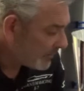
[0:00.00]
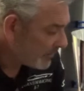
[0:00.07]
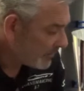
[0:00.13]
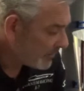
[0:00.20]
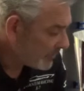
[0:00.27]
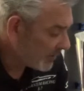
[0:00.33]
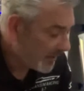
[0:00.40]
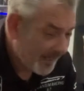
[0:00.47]

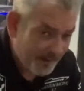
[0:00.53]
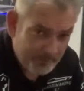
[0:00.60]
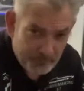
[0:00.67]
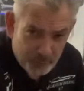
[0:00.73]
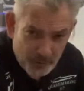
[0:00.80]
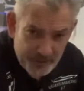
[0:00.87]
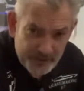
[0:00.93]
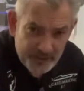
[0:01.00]
So you have
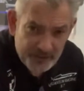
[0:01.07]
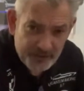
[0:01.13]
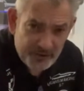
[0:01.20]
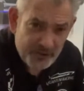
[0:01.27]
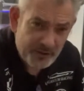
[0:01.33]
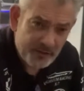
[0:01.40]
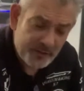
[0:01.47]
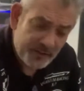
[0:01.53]

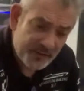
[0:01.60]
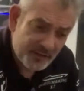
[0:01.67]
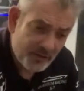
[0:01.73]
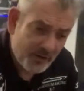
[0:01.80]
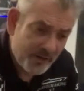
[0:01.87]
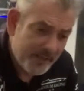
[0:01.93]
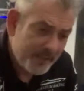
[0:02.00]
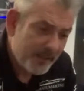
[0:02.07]
British
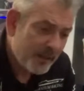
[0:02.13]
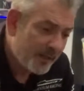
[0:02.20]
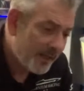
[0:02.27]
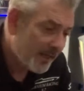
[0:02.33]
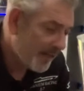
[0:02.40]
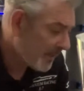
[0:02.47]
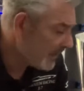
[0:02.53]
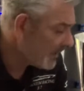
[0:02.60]
design
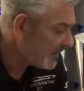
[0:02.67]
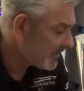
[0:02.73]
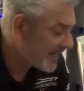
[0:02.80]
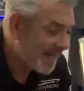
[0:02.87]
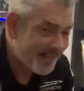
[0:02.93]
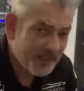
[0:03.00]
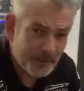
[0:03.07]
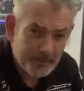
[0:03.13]
and
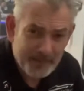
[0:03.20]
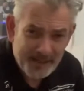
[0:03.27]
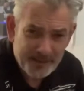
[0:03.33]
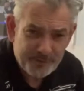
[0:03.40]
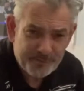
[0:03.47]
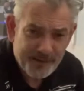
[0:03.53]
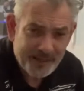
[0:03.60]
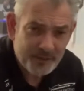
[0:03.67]
Italian
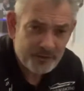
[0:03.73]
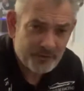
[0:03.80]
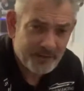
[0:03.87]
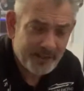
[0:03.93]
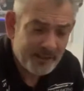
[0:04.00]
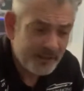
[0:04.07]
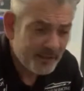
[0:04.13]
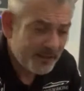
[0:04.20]
manufacturing.